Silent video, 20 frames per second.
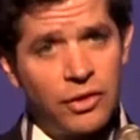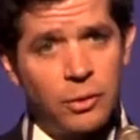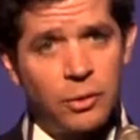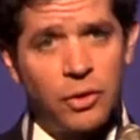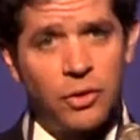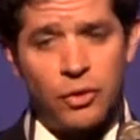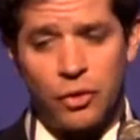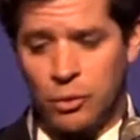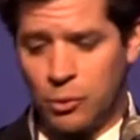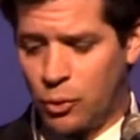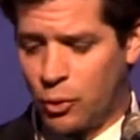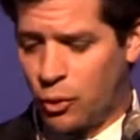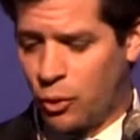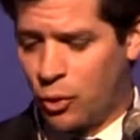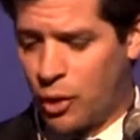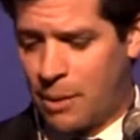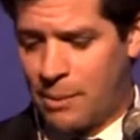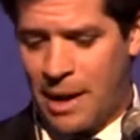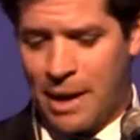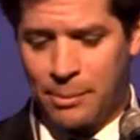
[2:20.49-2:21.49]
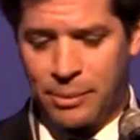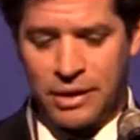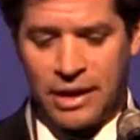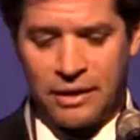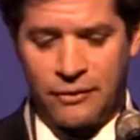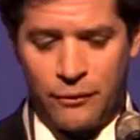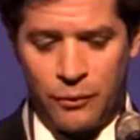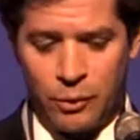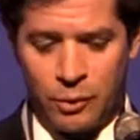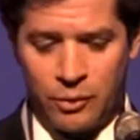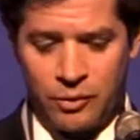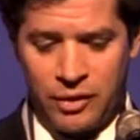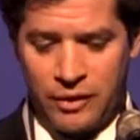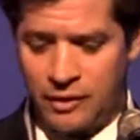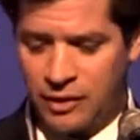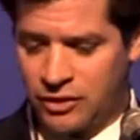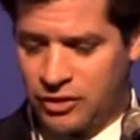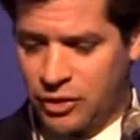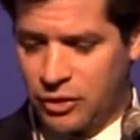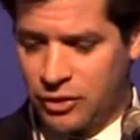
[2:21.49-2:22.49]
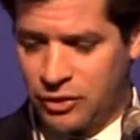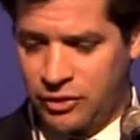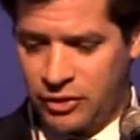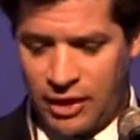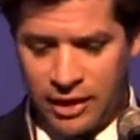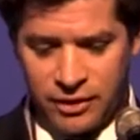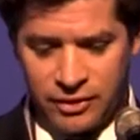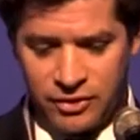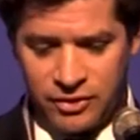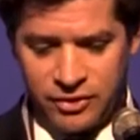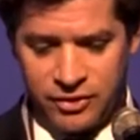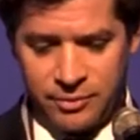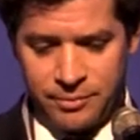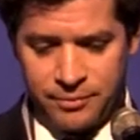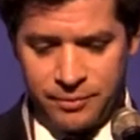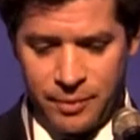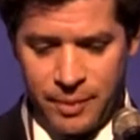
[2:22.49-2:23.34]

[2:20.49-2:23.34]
I want to talk more about platforms in this context.